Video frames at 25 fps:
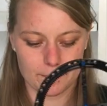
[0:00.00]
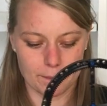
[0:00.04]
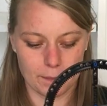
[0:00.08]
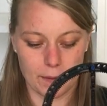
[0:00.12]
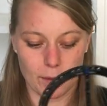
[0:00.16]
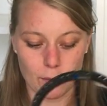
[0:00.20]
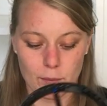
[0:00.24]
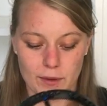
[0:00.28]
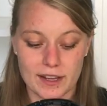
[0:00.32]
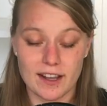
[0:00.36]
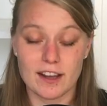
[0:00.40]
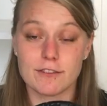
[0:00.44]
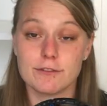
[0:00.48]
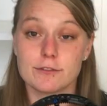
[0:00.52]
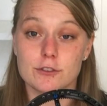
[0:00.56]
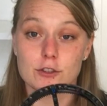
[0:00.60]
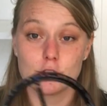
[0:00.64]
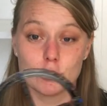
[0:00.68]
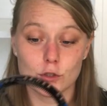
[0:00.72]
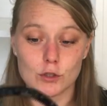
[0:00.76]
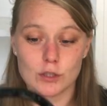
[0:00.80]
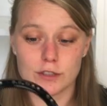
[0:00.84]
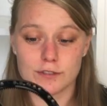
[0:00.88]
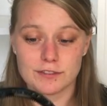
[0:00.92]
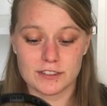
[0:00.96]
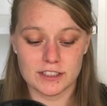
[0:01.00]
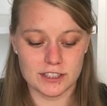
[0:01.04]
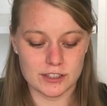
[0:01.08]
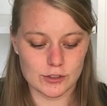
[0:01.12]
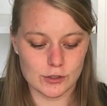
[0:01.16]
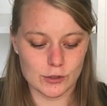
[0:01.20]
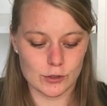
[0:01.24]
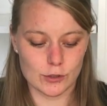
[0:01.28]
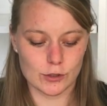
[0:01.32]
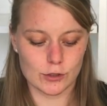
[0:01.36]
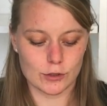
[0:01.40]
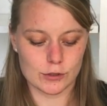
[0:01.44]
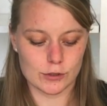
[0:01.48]
And we have two of these
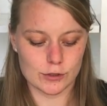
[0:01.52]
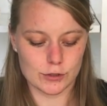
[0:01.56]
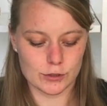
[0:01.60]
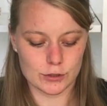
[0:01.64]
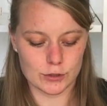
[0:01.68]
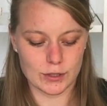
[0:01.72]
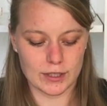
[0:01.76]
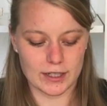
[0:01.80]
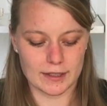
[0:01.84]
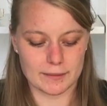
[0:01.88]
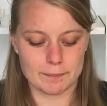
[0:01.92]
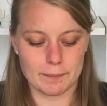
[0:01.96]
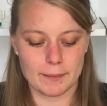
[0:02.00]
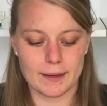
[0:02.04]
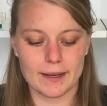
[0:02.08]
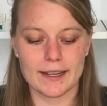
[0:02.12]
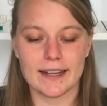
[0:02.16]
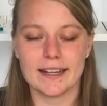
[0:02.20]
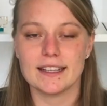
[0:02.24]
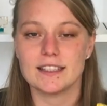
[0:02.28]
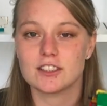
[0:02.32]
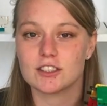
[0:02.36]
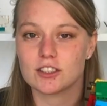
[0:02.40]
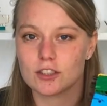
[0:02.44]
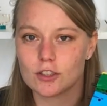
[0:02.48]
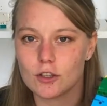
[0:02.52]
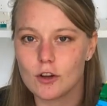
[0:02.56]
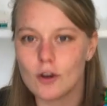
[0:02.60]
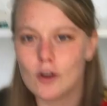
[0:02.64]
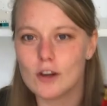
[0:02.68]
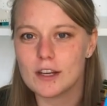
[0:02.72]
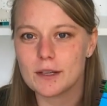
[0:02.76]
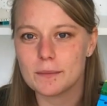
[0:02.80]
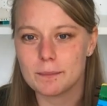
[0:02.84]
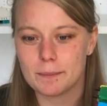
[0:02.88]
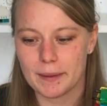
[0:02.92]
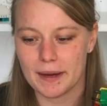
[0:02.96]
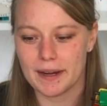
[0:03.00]
circles, you can place
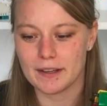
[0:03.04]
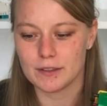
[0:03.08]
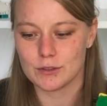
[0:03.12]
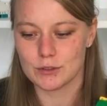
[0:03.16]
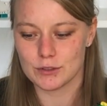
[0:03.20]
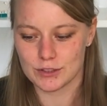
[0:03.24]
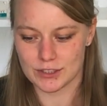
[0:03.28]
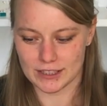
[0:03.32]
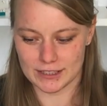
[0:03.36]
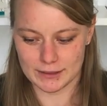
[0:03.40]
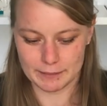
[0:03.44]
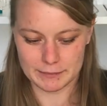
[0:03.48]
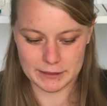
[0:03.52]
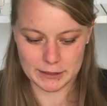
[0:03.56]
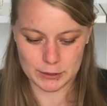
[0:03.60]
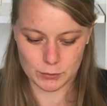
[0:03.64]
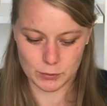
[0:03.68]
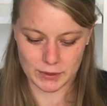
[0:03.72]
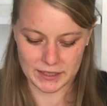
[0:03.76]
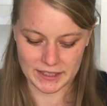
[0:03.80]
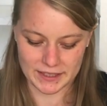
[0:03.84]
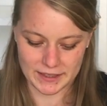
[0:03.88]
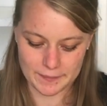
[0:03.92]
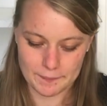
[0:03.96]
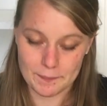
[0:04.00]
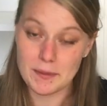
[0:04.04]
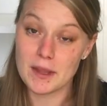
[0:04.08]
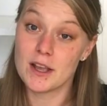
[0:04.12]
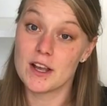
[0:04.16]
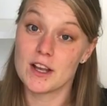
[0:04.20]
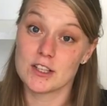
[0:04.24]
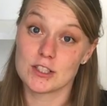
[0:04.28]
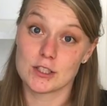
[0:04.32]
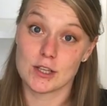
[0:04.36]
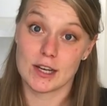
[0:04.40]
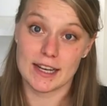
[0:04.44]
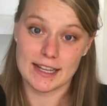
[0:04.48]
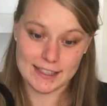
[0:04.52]
colored panels in between.
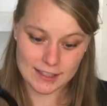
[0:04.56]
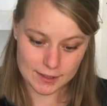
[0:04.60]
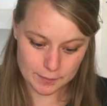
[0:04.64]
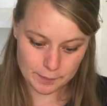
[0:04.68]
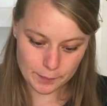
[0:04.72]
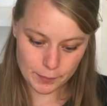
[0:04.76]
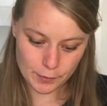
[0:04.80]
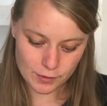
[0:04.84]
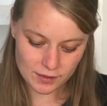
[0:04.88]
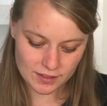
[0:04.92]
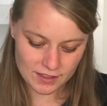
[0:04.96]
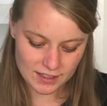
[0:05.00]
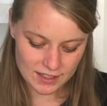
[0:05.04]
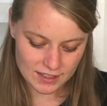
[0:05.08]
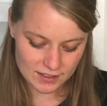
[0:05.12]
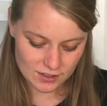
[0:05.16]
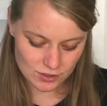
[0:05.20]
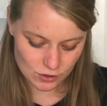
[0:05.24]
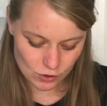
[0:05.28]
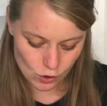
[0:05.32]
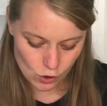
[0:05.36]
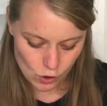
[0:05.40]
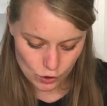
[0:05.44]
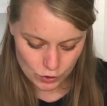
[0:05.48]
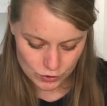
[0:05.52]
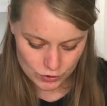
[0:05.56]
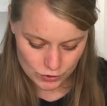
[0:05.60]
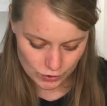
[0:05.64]
So let's put this on